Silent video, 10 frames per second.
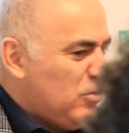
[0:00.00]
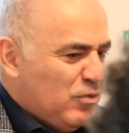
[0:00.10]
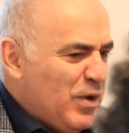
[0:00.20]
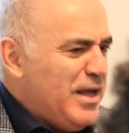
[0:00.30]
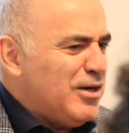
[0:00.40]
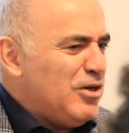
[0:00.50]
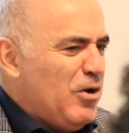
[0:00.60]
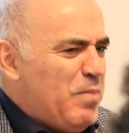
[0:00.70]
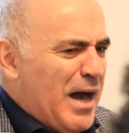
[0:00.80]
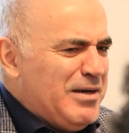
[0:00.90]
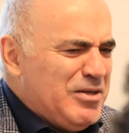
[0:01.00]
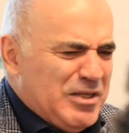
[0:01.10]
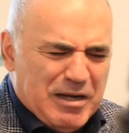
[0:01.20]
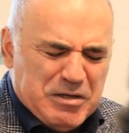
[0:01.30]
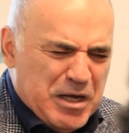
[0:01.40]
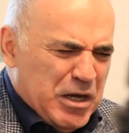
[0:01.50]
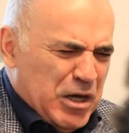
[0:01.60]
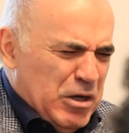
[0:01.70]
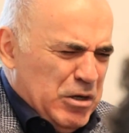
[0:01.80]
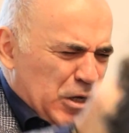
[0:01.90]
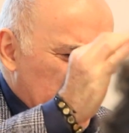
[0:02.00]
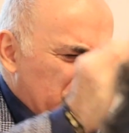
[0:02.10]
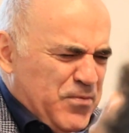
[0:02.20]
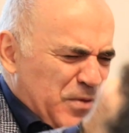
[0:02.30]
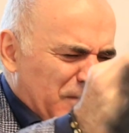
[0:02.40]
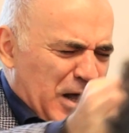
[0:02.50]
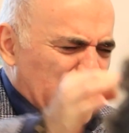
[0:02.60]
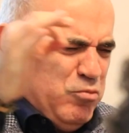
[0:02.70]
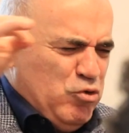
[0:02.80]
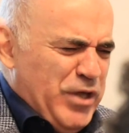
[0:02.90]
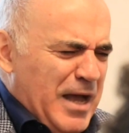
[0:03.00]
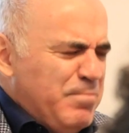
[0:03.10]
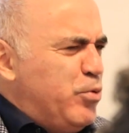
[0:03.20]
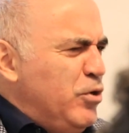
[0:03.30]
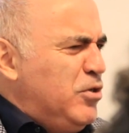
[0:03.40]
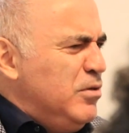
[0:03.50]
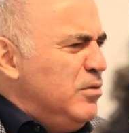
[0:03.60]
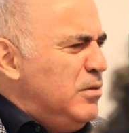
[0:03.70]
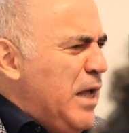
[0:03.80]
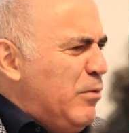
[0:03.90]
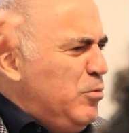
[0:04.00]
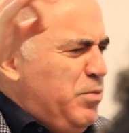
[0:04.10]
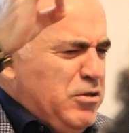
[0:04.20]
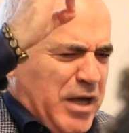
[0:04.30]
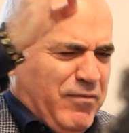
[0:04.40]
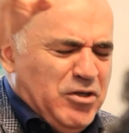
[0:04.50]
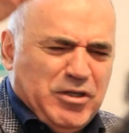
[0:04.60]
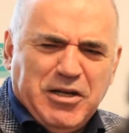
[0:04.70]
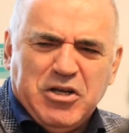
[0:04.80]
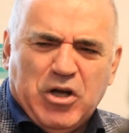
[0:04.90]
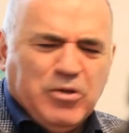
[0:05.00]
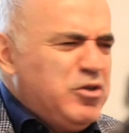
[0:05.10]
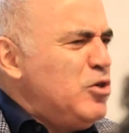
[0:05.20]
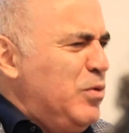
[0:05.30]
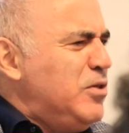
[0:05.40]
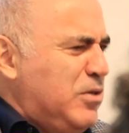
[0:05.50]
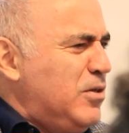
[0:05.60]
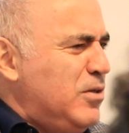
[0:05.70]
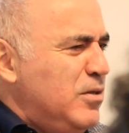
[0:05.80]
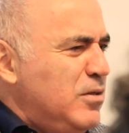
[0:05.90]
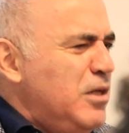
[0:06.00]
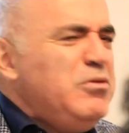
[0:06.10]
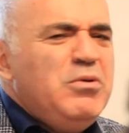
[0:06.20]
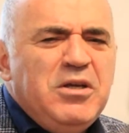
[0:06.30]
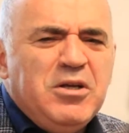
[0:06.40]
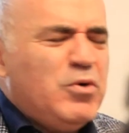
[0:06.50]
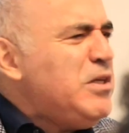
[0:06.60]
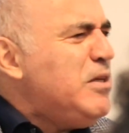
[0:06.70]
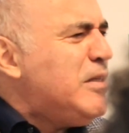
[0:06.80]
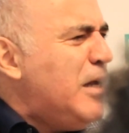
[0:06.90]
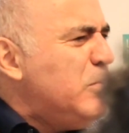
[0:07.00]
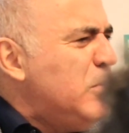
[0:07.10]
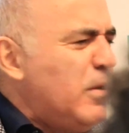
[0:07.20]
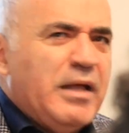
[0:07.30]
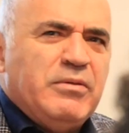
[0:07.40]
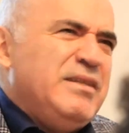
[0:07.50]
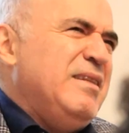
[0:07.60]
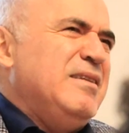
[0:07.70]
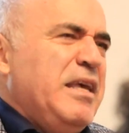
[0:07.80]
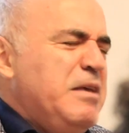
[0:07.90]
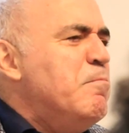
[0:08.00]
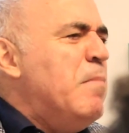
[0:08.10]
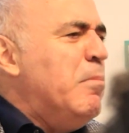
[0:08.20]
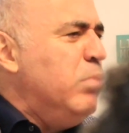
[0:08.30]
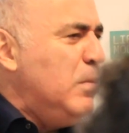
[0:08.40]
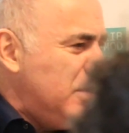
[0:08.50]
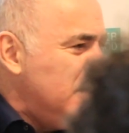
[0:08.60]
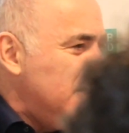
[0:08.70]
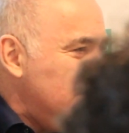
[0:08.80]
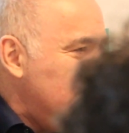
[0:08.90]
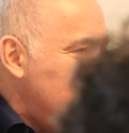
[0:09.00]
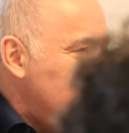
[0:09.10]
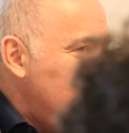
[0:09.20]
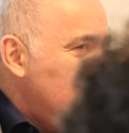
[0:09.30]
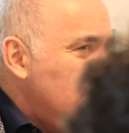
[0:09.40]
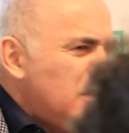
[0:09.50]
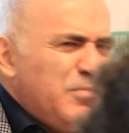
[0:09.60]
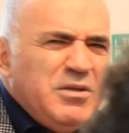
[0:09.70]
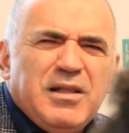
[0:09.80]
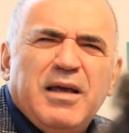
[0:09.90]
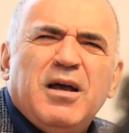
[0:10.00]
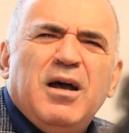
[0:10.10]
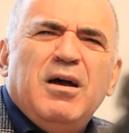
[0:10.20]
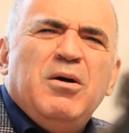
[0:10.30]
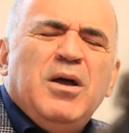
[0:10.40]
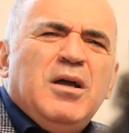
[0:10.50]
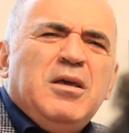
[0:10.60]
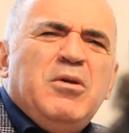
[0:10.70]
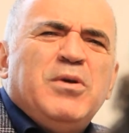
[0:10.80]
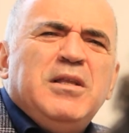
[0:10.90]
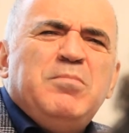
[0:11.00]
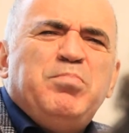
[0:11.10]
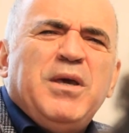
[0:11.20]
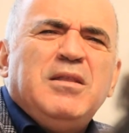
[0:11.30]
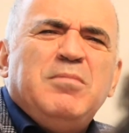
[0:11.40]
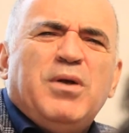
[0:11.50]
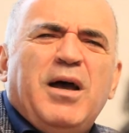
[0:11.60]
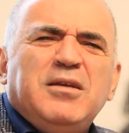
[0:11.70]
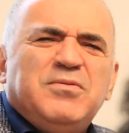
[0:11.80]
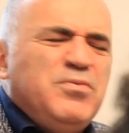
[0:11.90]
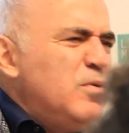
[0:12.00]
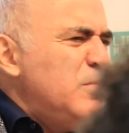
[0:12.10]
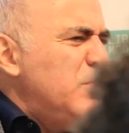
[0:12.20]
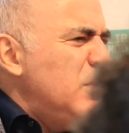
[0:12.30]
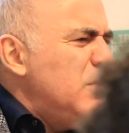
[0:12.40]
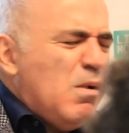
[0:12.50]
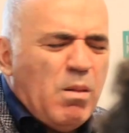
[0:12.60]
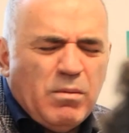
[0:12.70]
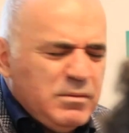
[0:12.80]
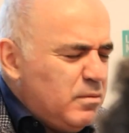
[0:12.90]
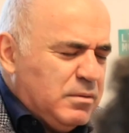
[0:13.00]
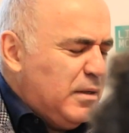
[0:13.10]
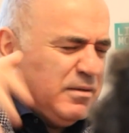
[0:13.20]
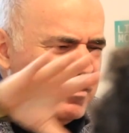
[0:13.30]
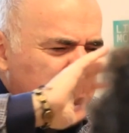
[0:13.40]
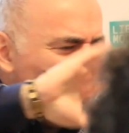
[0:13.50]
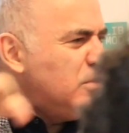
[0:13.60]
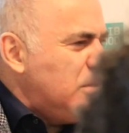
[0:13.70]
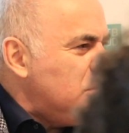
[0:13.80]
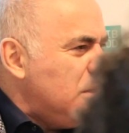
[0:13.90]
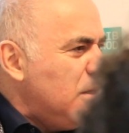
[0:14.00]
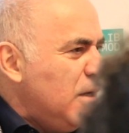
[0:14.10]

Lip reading: 3 years ago, Biden said, if Navalny would die in prison, there will be devastating consequences. Did you hear what he said? No, he didn't say. He mumbled. Something like, he already paid the price for murder. Okay, this is nonsense.